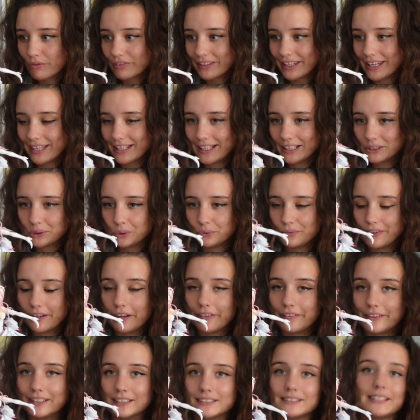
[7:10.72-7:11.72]
The initial
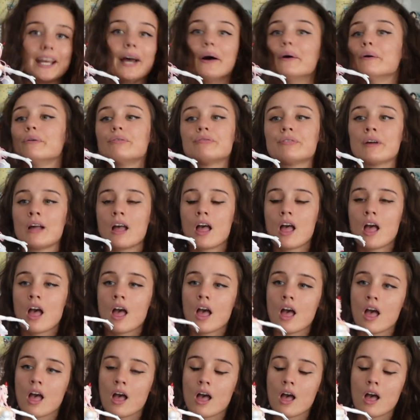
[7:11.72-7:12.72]
figure itself.
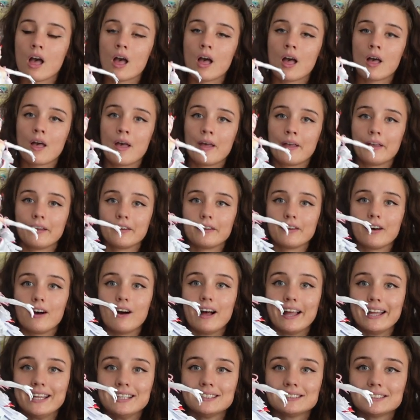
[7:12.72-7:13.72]

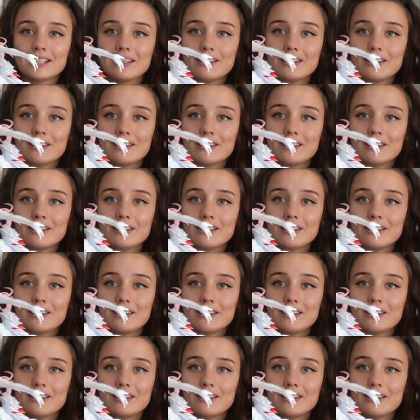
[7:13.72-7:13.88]
Guys,